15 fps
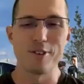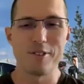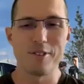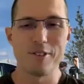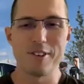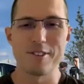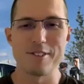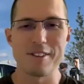
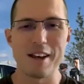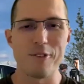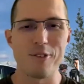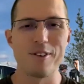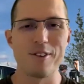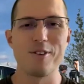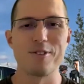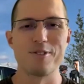this is like
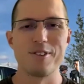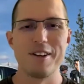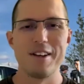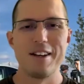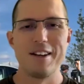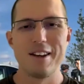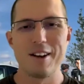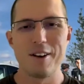one of those,
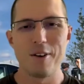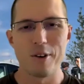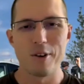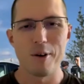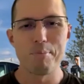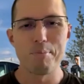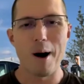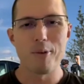
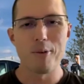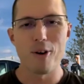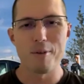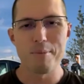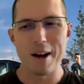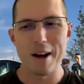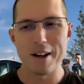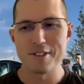popcorn
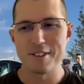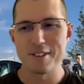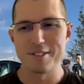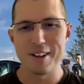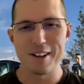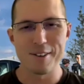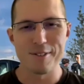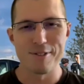match they
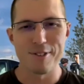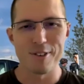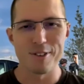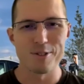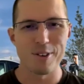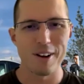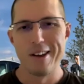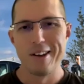say in the first
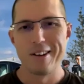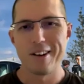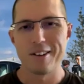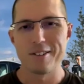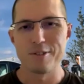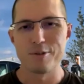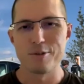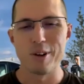round,
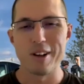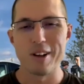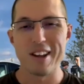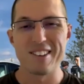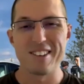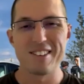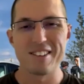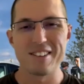because
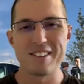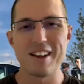really